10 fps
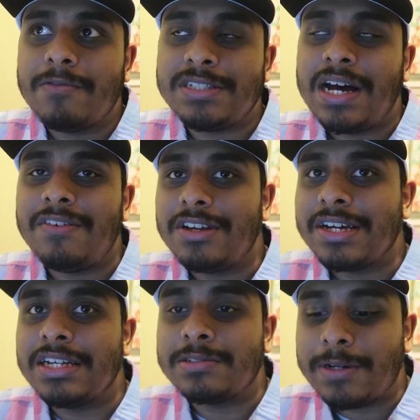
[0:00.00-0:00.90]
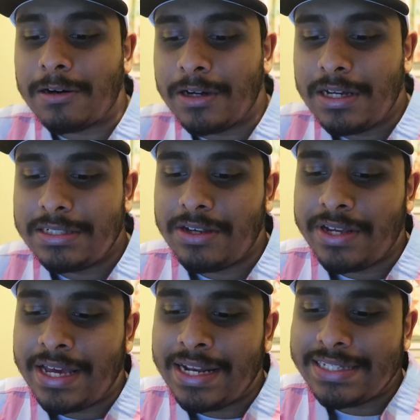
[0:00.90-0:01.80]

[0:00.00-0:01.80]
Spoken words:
which I'll have a look at as well. So yeah,